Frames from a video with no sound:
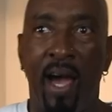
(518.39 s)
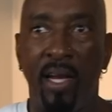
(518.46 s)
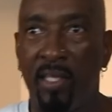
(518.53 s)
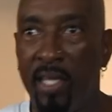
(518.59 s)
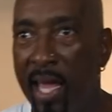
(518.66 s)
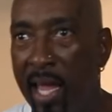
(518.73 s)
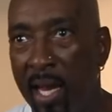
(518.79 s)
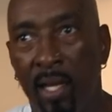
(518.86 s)
out of
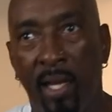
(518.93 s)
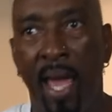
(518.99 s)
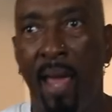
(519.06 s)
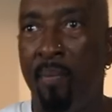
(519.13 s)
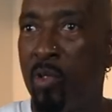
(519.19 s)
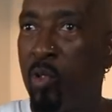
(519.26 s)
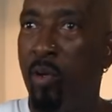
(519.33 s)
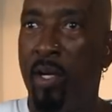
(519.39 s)
his hand, gave
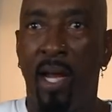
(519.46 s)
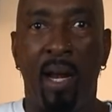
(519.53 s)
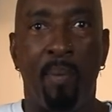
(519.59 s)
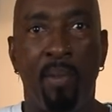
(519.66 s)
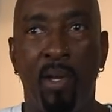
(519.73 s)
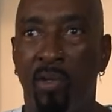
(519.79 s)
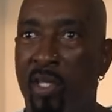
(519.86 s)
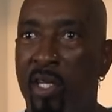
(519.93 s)
him $20
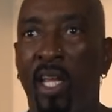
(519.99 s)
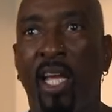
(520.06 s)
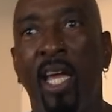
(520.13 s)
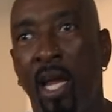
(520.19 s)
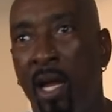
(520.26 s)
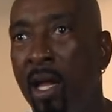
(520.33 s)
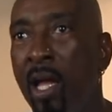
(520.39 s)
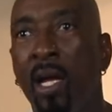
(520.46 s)
bills, said, nigga,
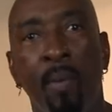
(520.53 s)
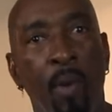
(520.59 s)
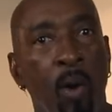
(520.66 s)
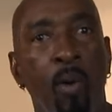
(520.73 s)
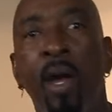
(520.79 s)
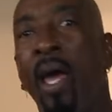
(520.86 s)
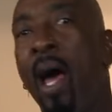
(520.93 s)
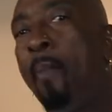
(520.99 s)
here, come
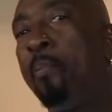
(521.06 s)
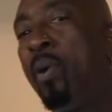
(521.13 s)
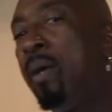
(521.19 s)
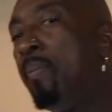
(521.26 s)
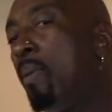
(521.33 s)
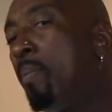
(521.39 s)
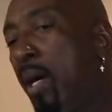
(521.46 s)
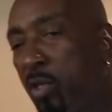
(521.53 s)
on. And I put
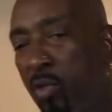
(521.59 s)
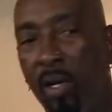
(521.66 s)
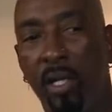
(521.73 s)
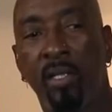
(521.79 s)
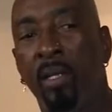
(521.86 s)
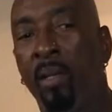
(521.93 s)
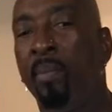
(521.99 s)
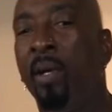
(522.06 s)
him in my
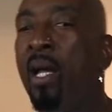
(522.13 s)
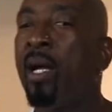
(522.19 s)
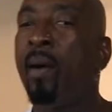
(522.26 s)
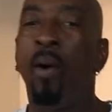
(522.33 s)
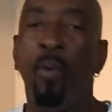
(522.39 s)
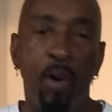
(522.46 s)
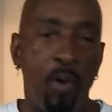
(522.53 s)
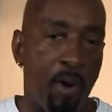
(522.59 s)
truck, took him, come
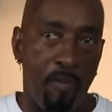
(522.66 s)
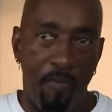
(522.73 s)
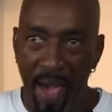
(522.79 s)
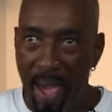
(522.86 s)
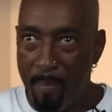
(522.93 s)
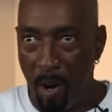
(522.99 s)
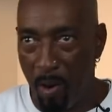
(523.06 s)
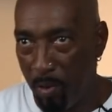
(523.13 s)
on, we going to
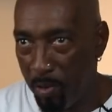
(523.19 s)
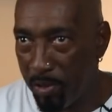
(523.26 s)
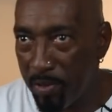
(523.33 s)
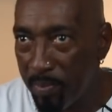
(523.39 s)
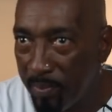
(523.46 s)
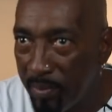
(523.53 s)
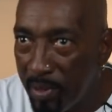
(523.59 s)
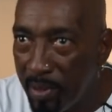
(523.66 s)
Fat Burgers.
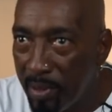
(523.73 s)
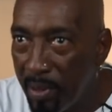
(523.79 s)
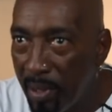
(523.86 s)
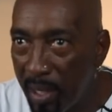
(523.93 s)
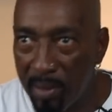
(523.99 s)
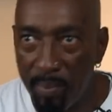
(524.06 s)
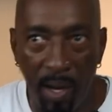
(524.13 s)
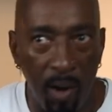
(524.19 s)
I
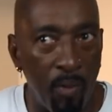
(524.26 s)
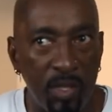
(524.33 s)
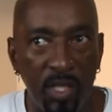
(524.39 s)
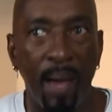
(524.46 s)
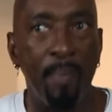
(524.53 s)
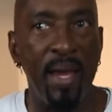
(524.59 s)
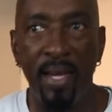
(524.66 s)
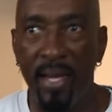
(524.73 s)
said, man, don't
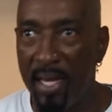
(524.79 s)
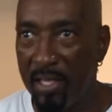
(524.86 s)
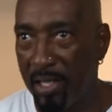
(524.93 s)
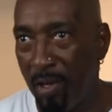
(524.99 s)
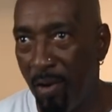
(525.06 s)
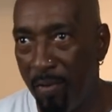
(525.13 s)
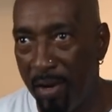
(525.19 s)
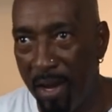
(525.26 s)
stop eating that
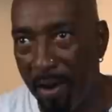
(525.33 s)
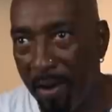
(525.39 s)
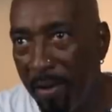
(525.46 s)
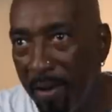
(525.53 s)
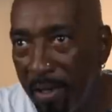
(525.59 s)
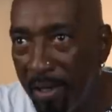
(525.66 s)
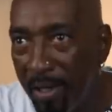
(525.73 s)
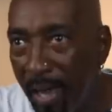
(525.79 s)
shit over there.
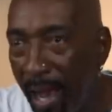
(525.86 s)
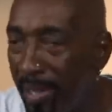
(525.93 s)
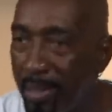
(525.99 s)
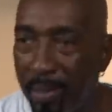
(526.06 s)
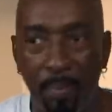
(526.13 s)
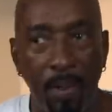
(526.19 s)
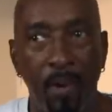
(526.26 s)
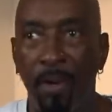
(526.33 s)
I used
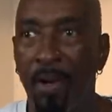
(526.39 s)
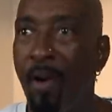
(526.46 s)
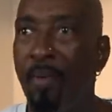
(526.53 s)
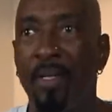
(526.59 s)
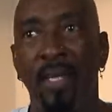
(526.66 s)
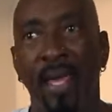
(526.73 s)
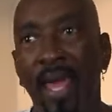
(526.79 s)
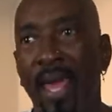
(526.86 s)
to be on the
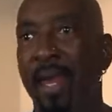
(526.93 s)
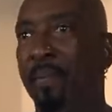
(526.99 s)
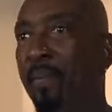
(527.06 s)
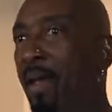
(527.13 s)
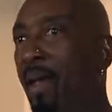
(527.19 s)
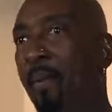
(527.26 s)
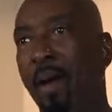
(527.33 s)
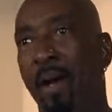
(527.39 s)
homie's
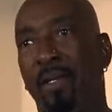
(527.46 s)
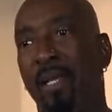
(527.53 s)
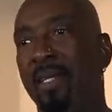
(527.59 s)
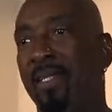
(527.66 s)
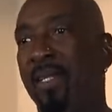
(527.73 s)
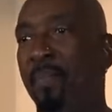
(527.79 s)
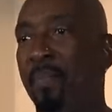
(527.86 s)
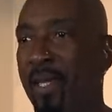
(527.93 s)
head about that
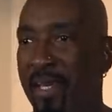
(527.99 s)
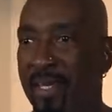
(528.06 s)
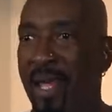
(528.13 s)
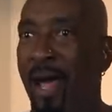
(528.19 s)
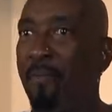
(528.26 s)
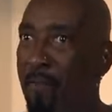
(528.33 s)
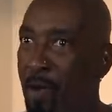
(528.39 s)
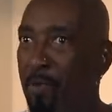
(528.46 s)
shit because
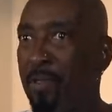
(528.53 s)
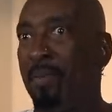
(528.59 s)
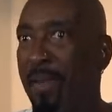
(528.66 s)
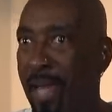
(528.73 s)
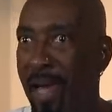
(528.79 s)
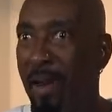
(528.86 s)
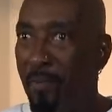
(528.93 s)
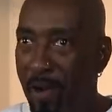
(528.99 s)
I felt some
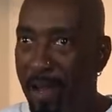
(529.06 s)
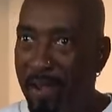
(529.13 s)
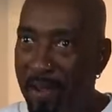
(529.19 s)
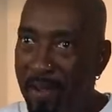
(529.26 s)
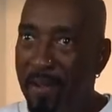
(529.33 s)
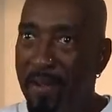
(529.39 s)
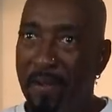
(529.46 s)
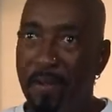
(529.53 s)
kind of way.
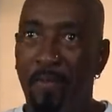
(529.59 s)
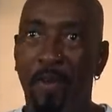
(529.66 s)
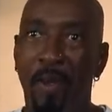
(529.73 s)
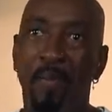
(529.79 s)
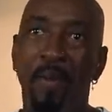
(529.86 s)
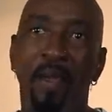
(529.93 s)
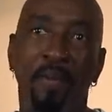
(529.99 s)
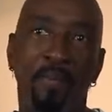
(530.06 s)
You feel
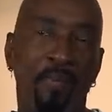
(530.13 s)
me?